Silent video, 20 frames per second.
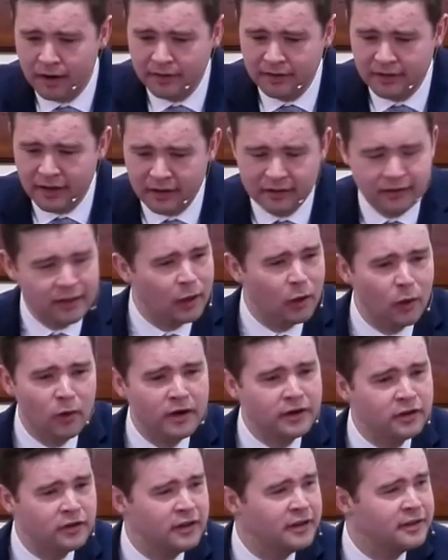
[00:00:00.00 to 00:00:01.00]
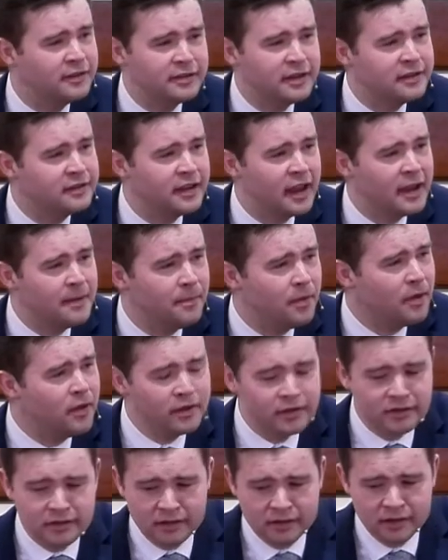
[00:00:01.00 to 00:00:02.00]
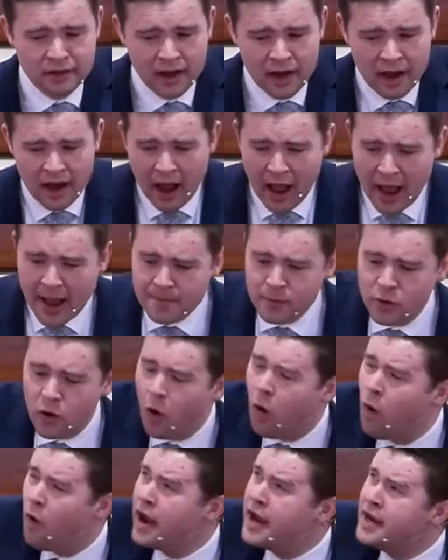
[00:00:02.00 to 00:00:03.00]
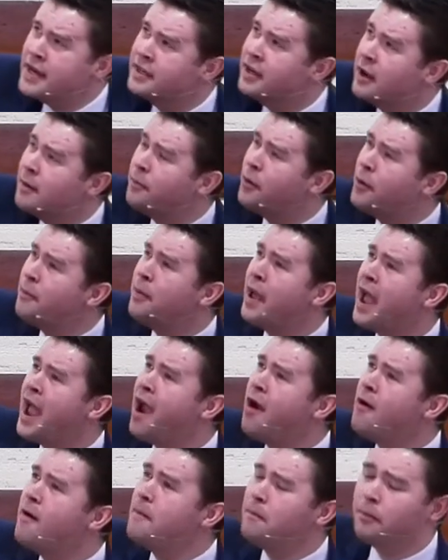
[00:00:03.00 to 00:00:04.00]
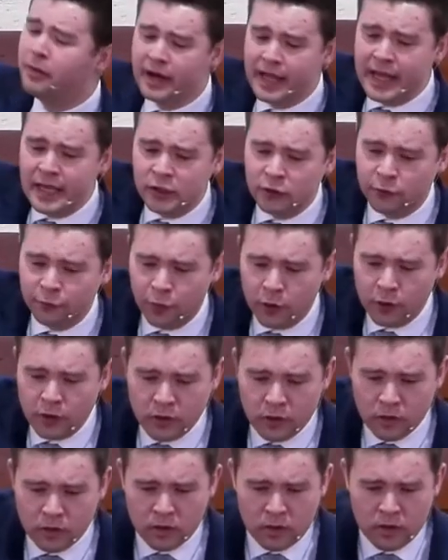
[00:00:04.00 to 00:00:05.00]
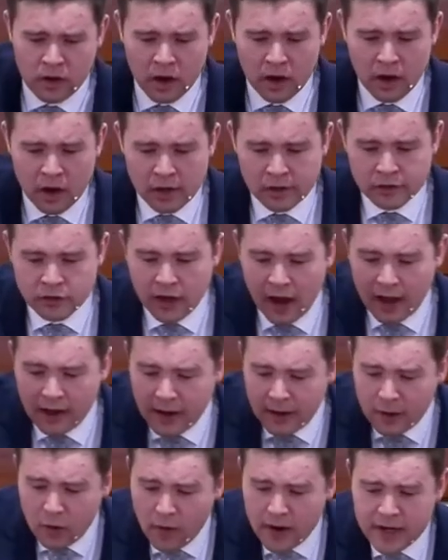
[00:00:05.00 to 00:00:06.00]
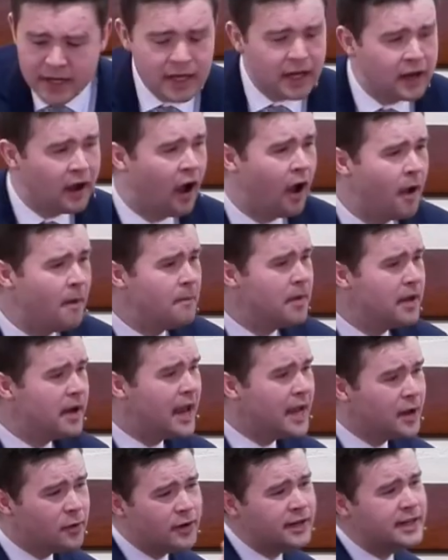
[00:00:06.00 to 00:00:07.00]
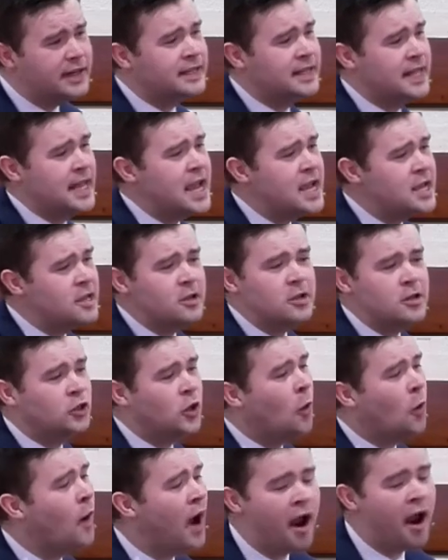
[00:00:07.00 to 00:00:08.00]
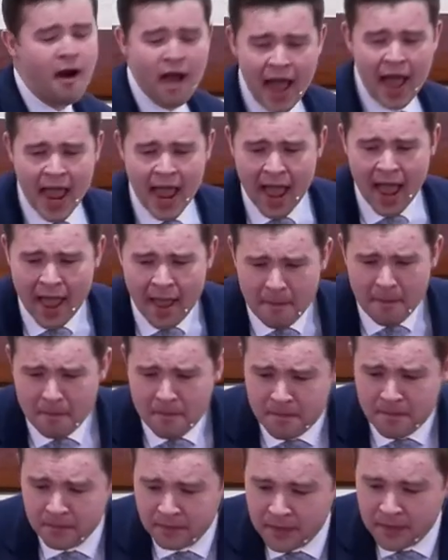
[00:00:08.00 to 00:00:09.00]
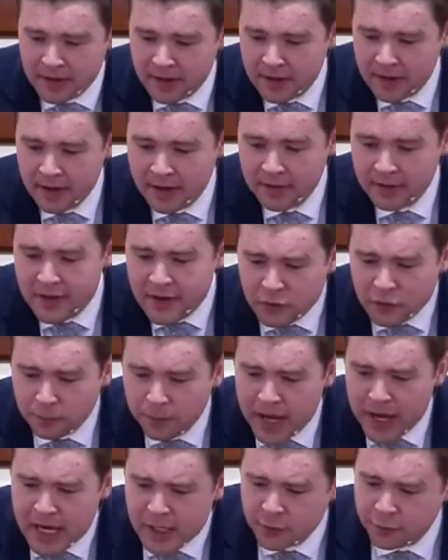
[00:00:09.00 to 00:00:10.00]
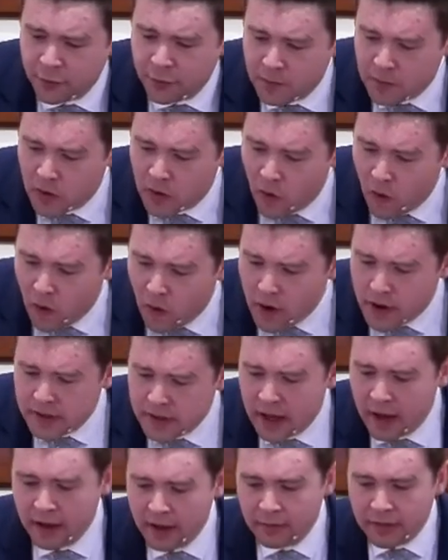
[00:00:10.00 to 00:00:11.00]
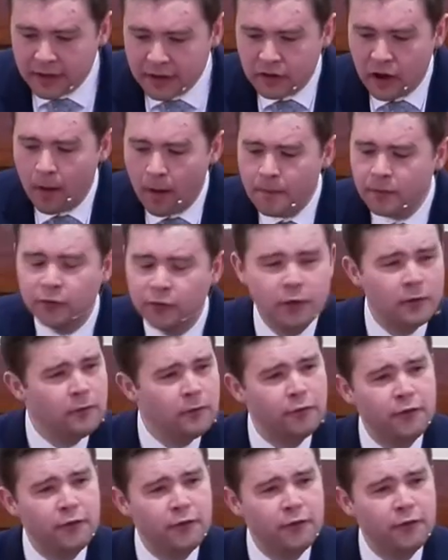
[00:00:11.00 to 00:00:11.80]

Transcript: says the Lord to his disciples. I'm going to prepare a place for you, to, and I'm going to come and I'm going to take you to where I am. This peace from God that comes from